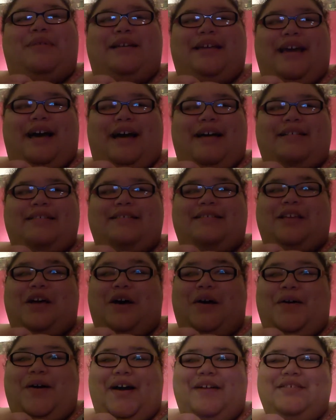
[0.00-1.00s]
yeah, so
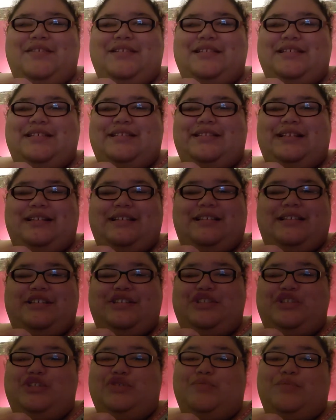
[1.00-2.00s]
I was just like,
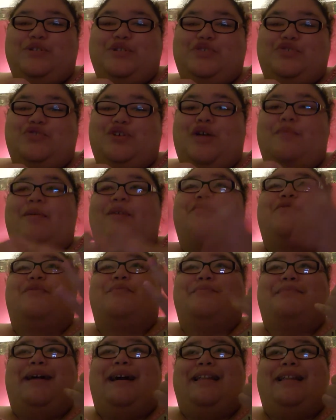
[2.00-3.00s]
that's too much drama for
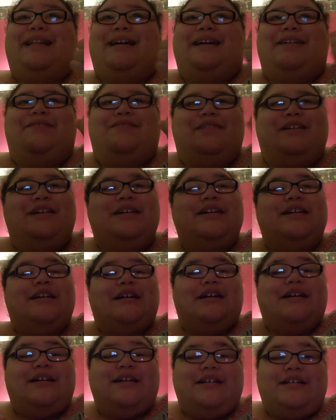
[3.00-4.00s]
my life,
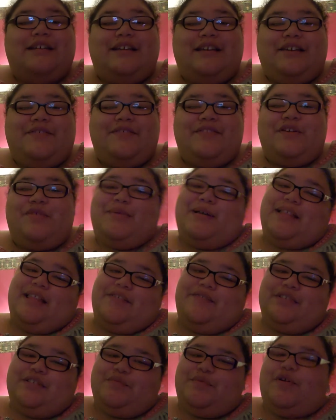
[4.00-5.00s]
even though my
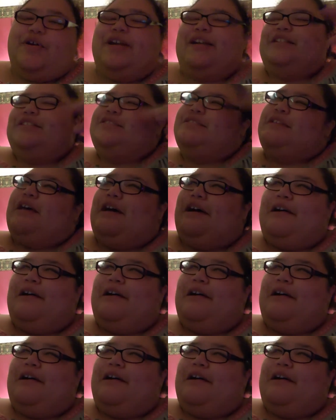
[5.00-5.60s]
life is boring. So,